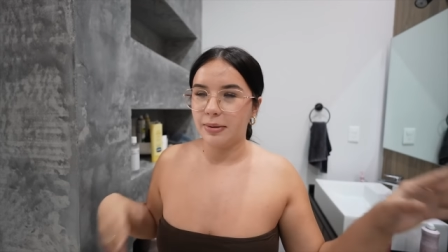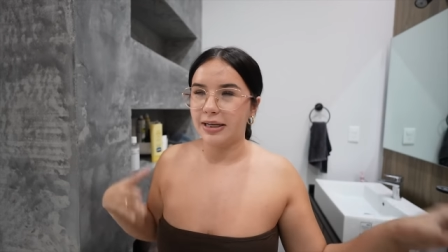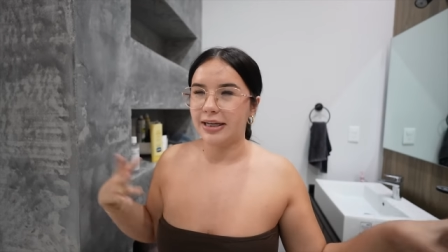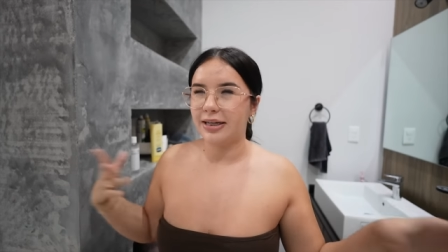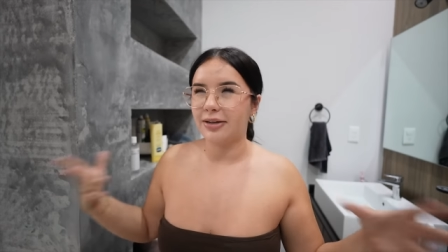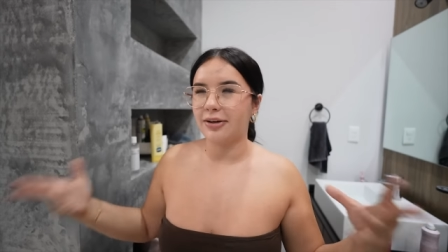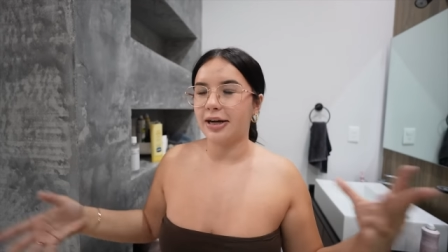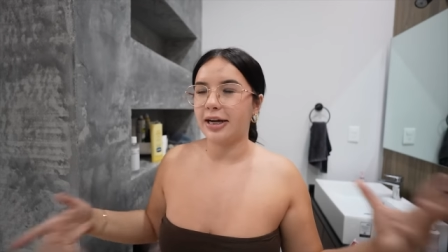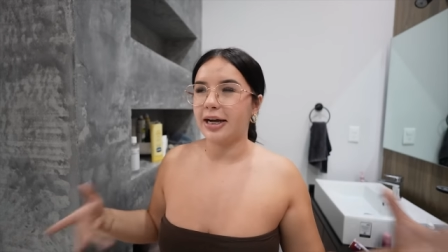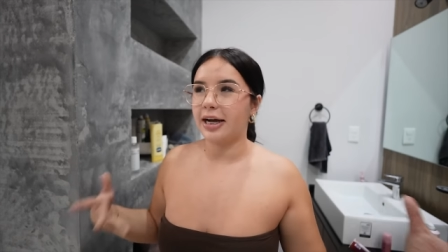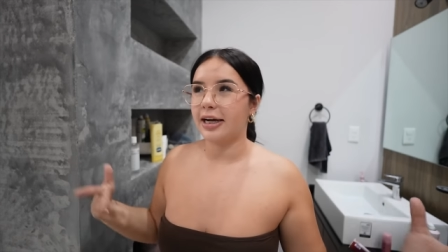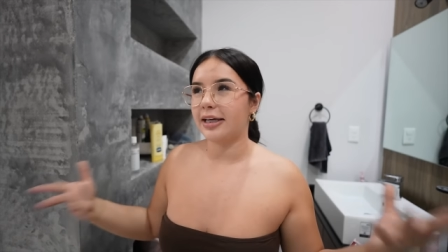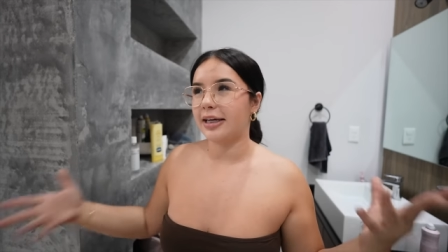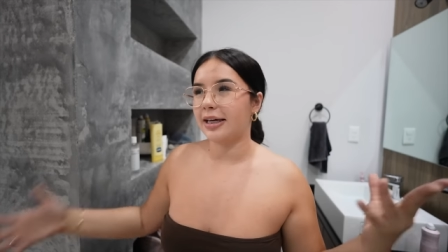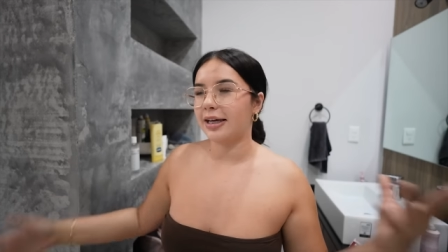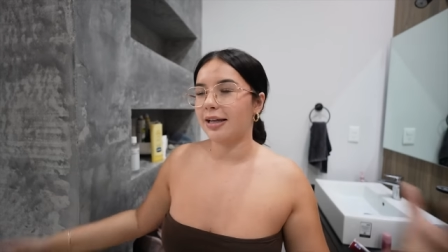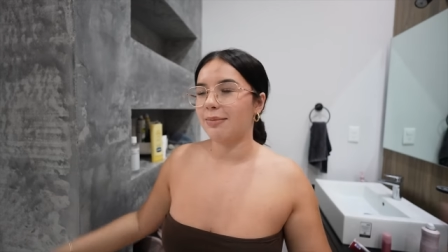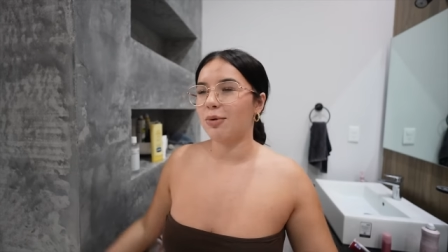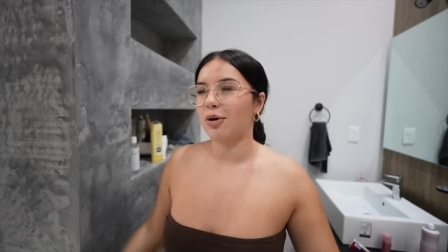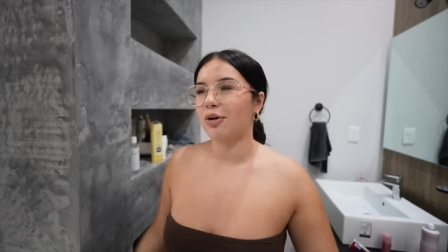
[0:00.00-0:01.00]
But here I kind of
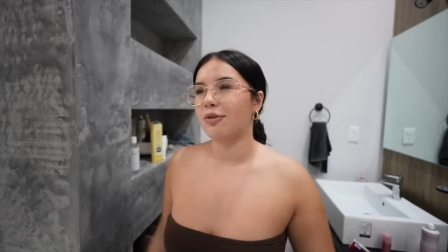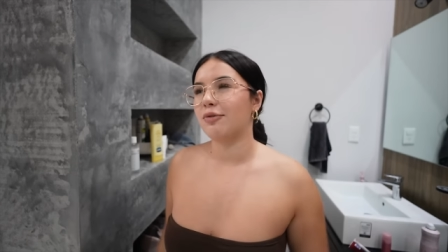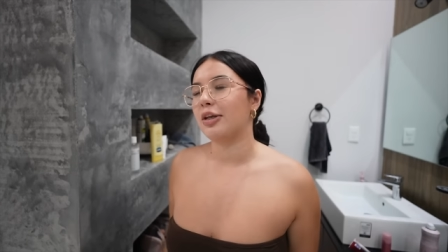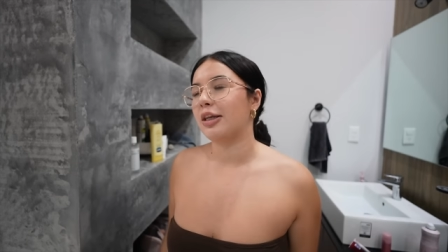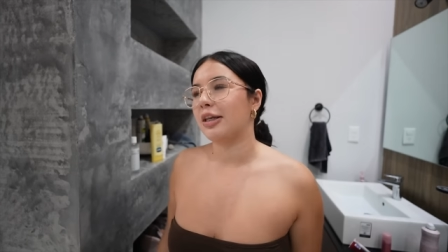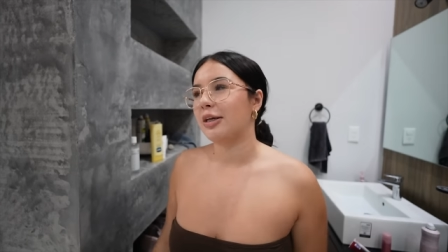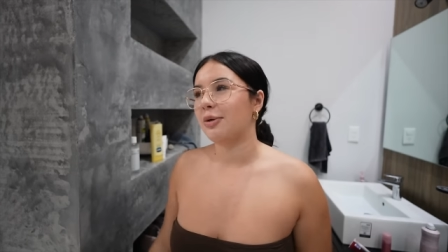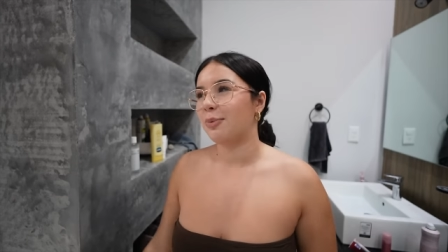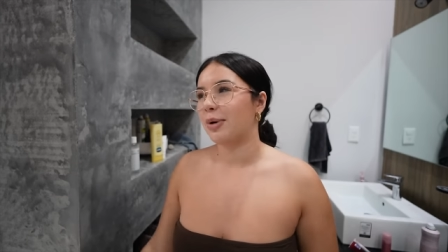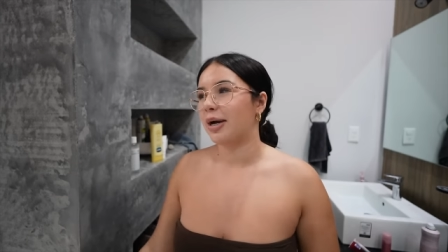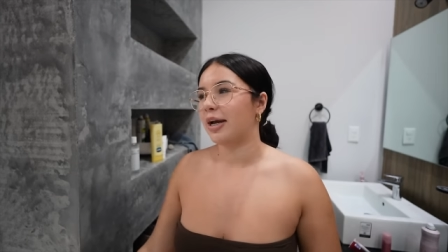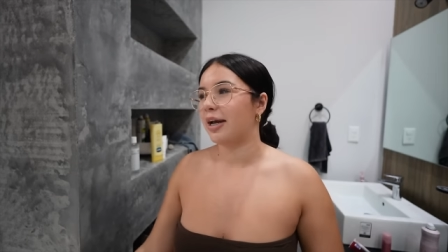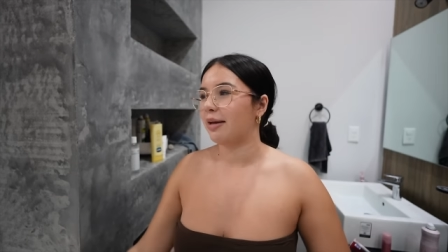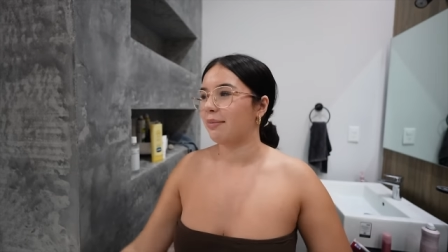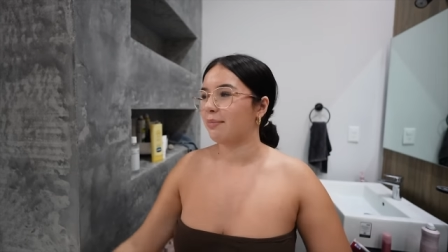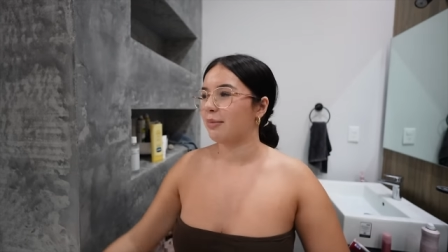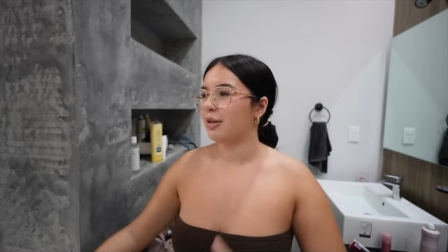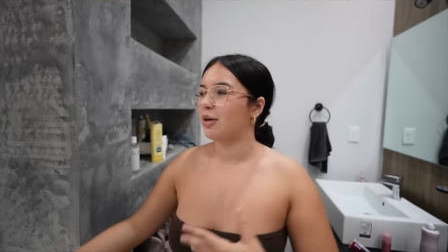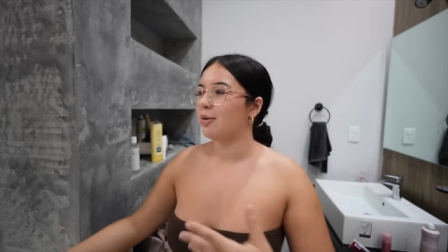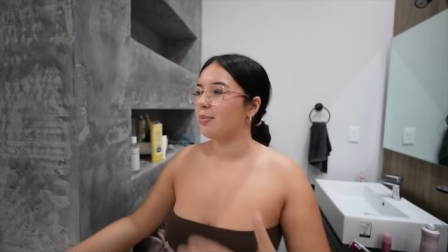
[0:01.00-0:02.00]
get more of a leeway
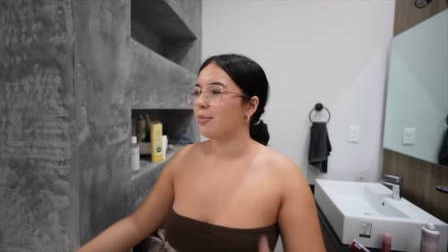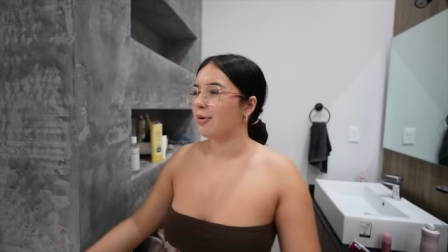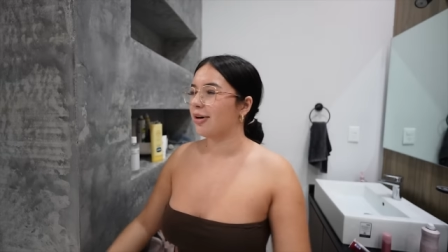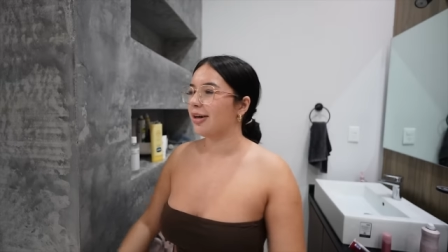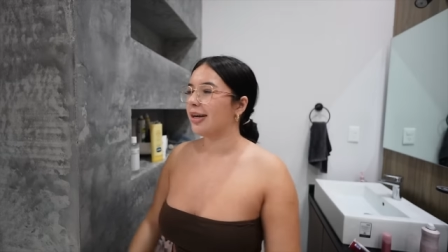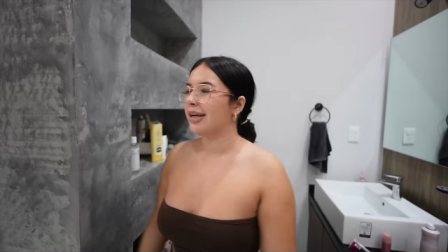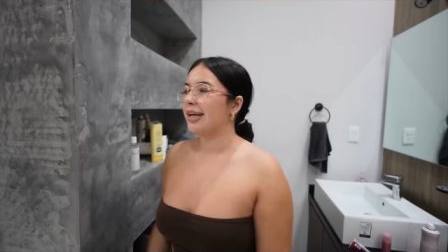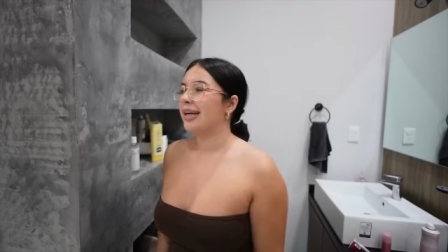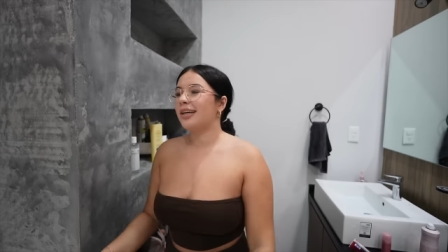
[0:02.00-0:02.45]
and a little more,